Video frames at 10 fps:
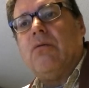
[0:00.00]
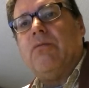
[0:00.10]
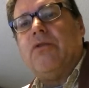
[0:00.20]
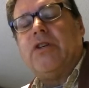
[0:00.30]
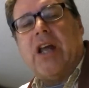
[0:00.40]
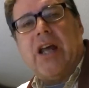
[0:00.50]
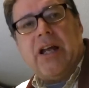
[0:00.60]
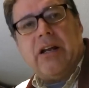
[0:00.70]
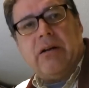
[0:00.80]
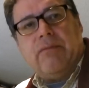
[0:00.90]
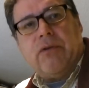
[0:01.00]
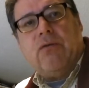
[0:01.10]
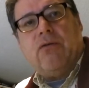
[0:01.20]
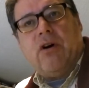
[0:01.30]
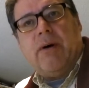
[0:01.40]
stay at it.
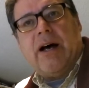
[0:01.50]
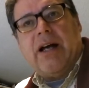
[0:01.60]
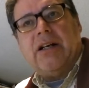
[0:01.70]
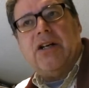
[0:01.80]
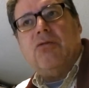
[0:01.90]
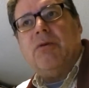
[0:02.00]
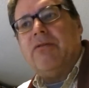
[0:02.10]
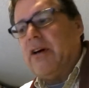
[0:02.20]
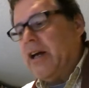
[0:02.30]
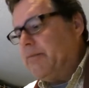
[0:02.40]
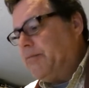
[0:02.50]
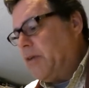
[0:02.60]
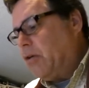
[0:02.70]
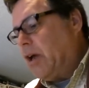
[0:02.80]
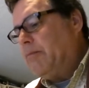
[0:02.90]
Don't fall behind, and you'll be fine.
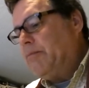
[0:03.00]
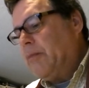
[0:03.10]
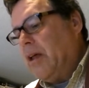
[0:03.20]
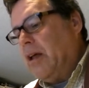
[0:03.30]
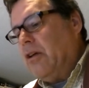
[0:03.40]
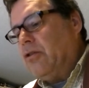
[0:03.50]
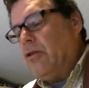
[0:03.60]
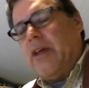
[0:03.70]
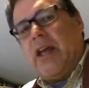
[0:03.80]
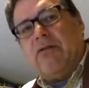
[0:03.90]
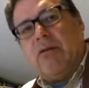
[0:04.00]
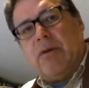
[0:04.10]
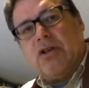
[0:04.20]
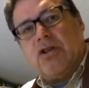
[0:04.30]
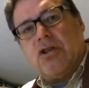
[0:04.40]
Okay? So thank you very
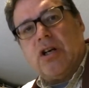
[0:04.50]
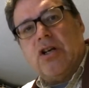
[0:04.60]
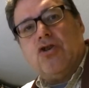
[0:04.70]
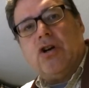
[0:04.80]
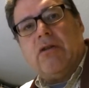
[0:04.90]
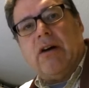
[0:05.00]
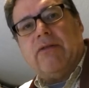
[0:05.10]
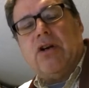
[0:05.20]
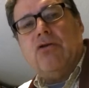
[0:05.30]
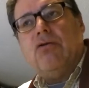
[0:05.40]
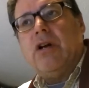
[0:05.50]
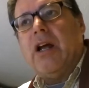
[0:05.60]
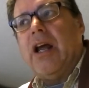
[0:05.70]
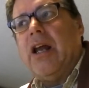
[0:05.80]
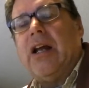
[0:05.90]
much. Enjoy your afternoon,
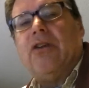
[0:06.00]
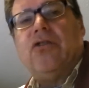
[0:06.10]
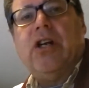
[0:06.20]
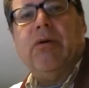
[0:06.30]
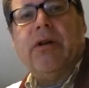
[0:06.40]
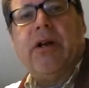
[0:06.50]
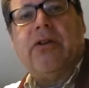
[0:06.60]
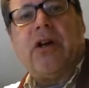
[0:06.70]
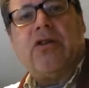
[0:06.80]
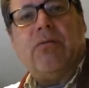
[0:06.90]
and I'll see you on the discussion